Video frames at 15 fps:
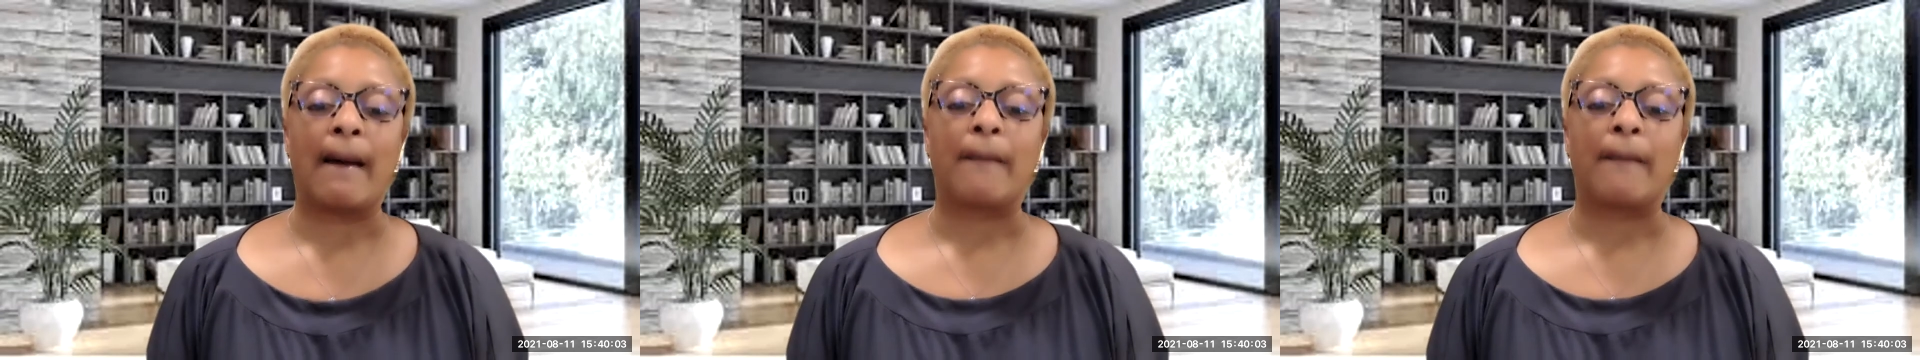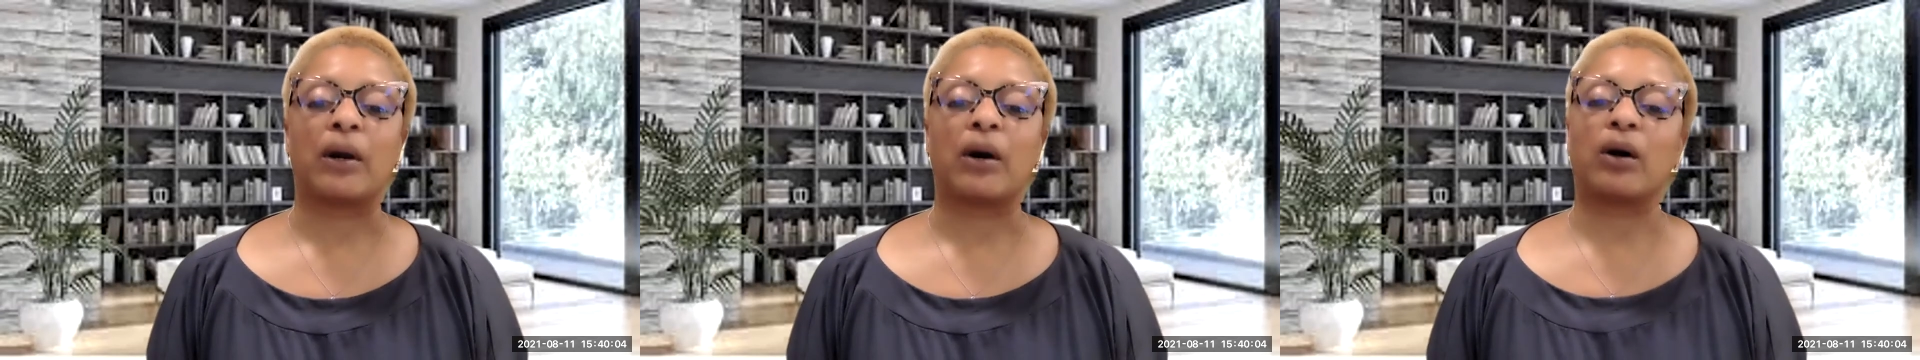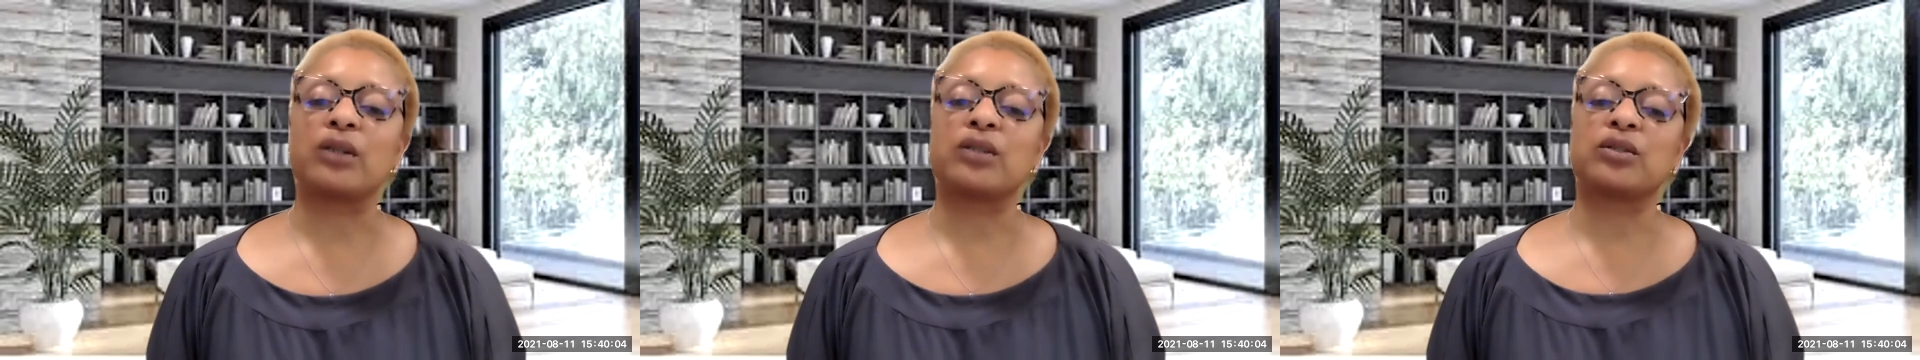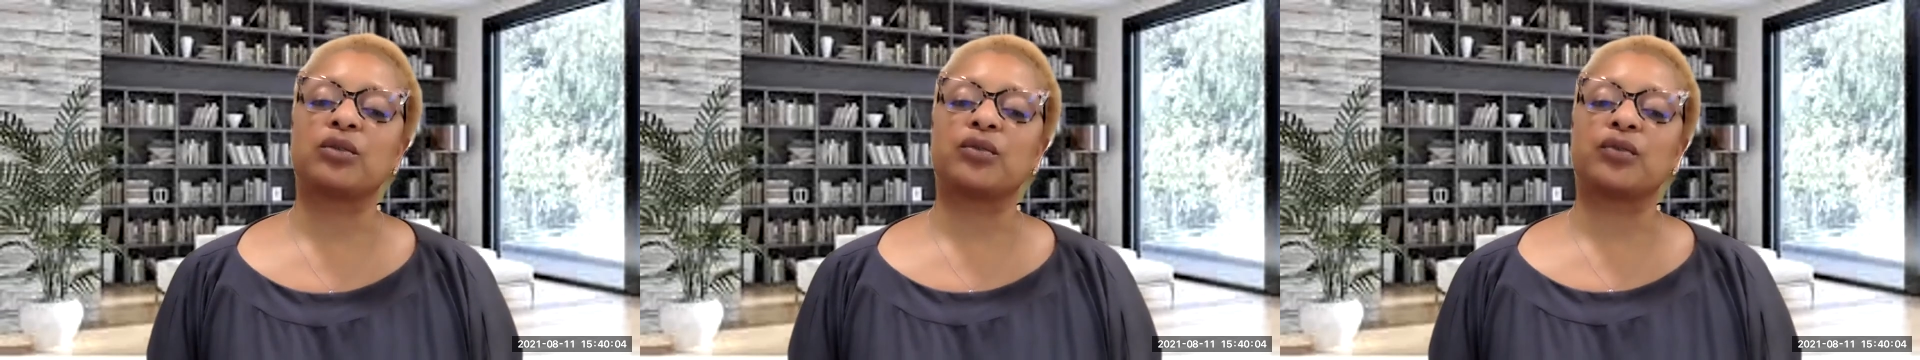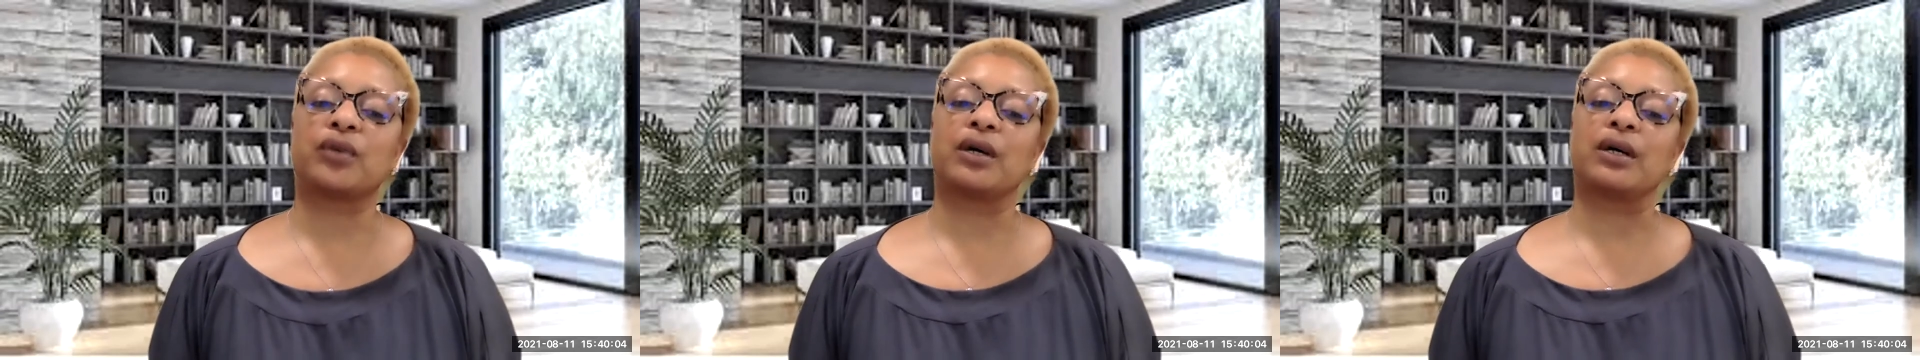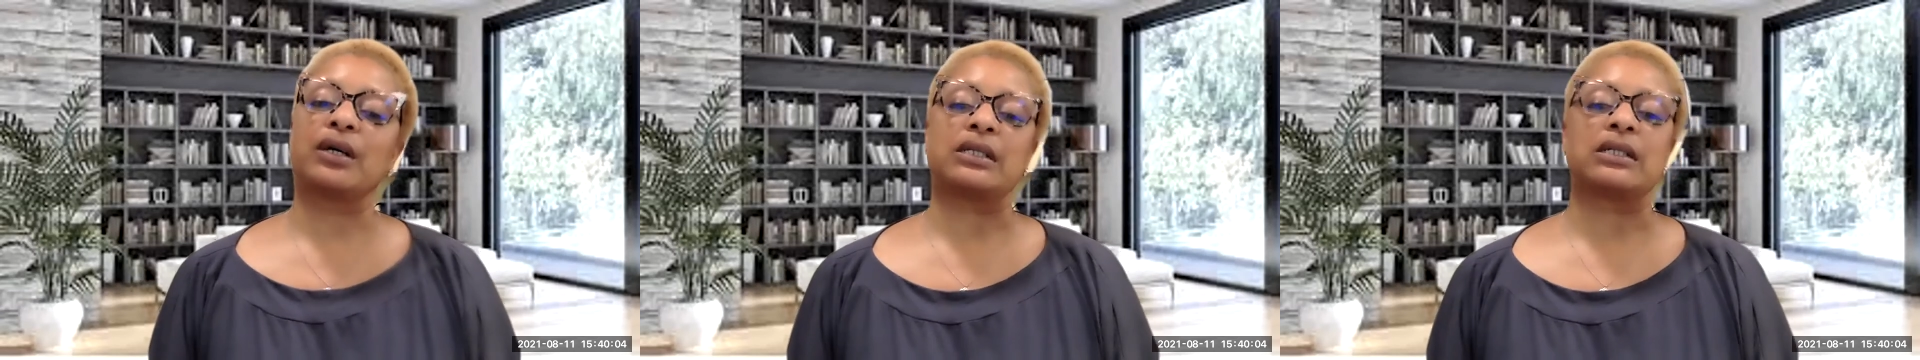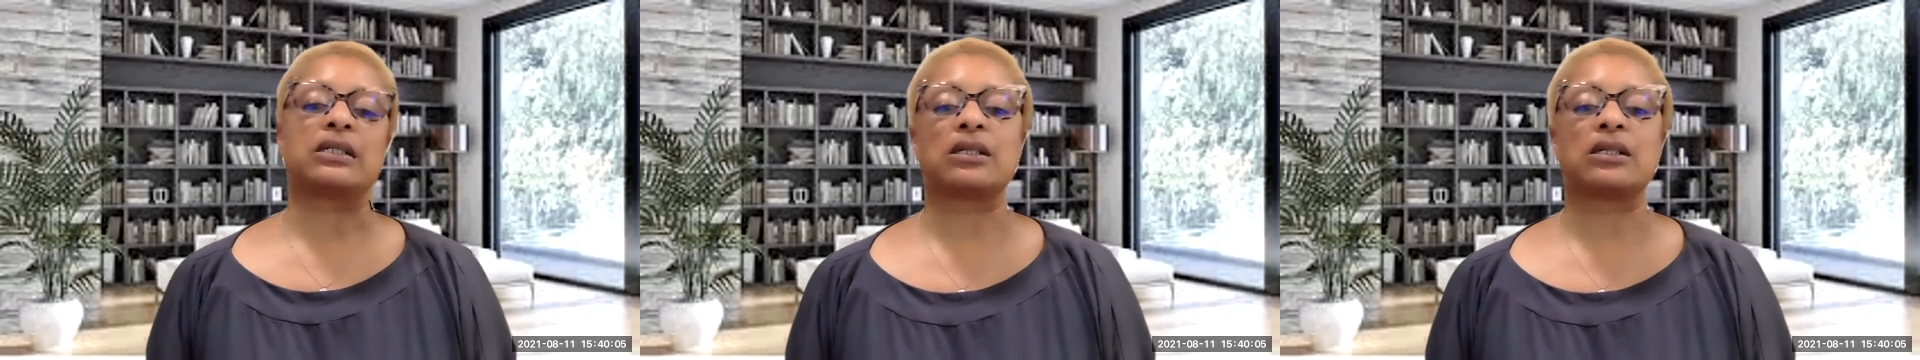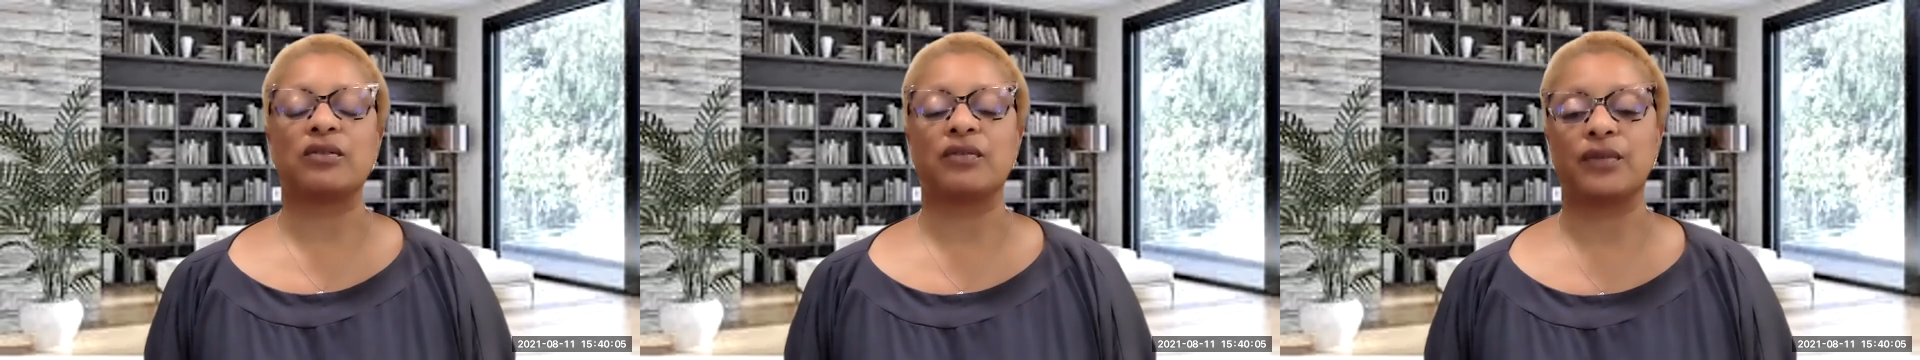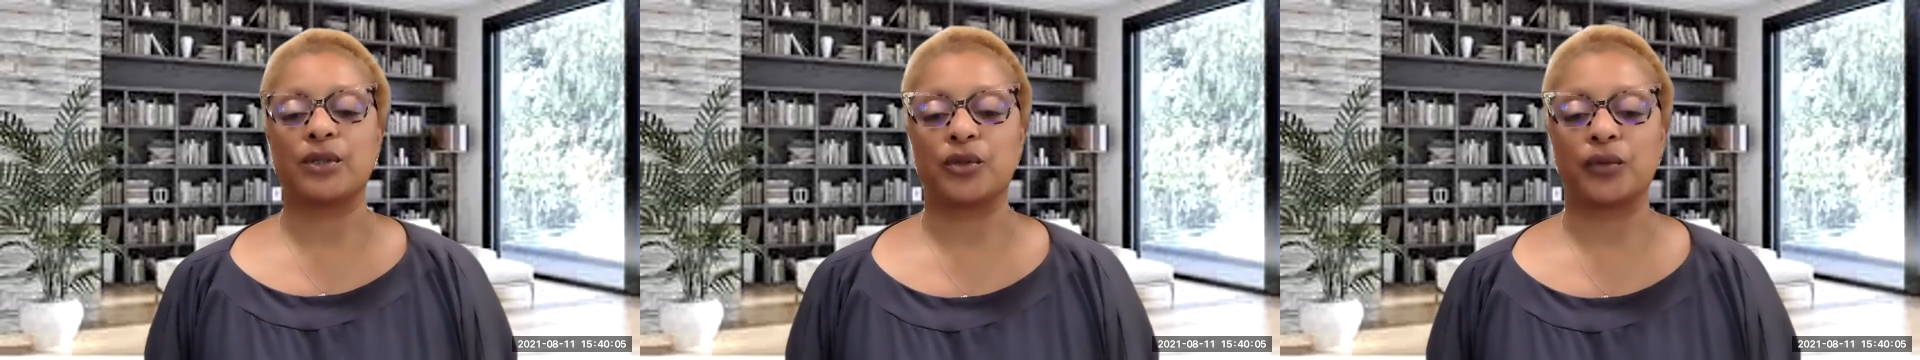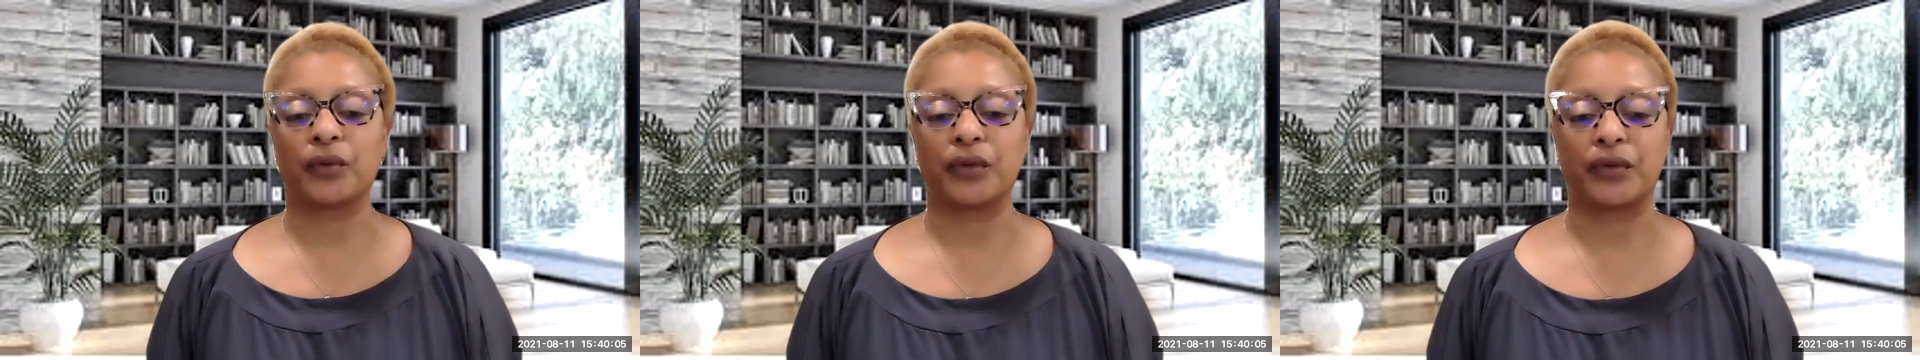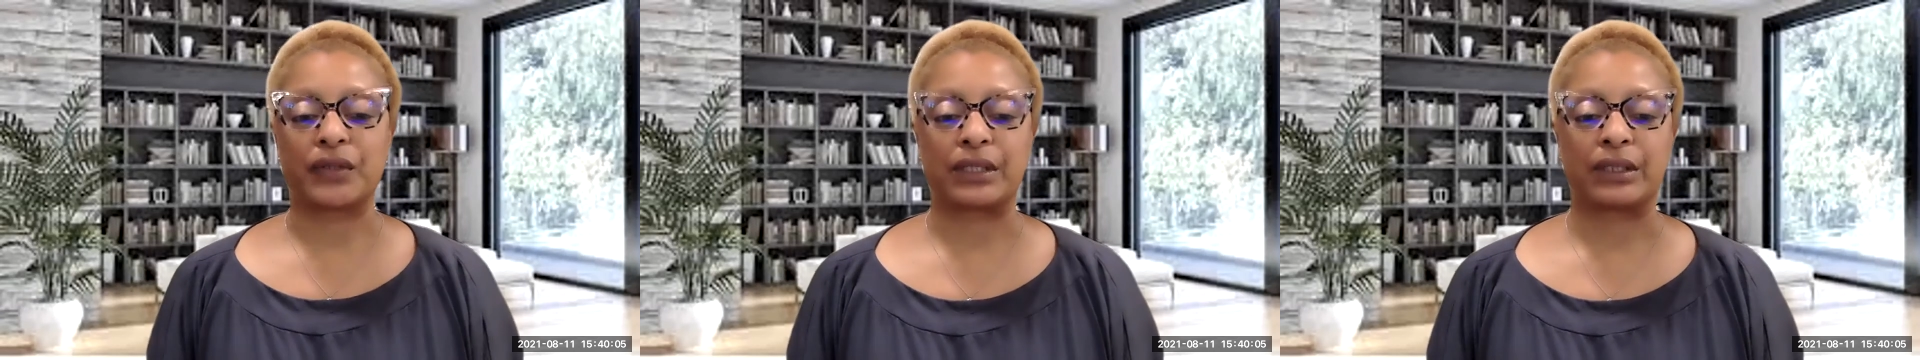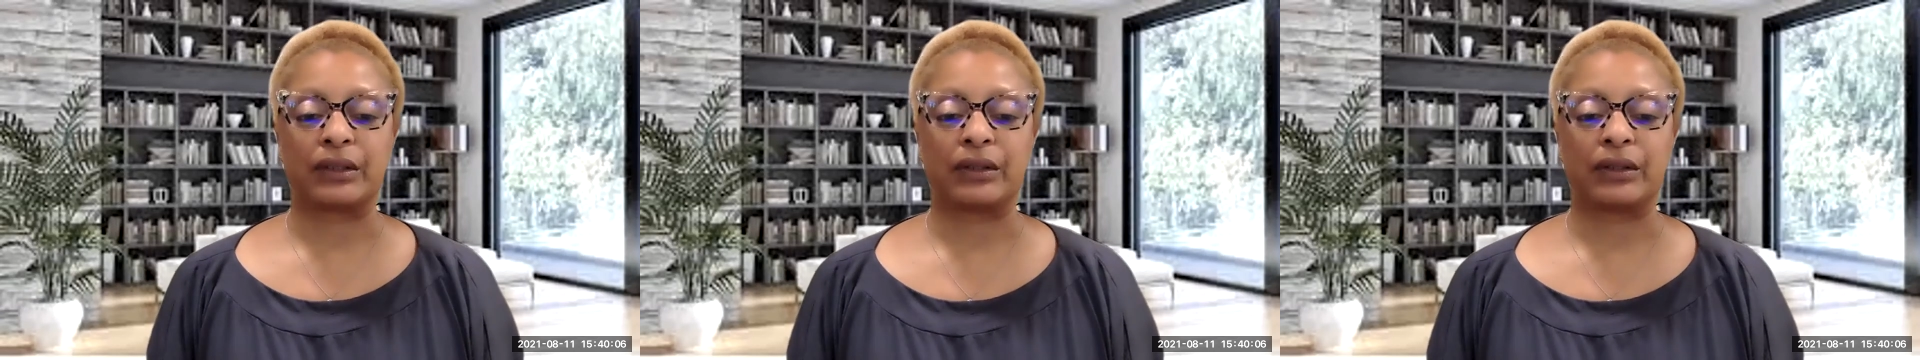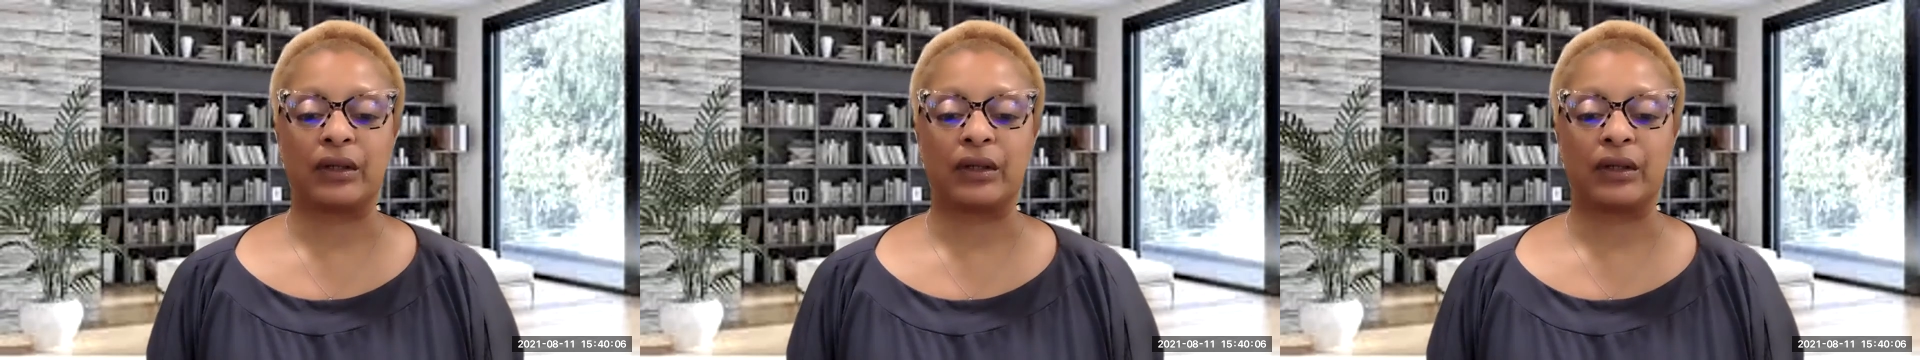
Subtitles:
but also for us as individuals.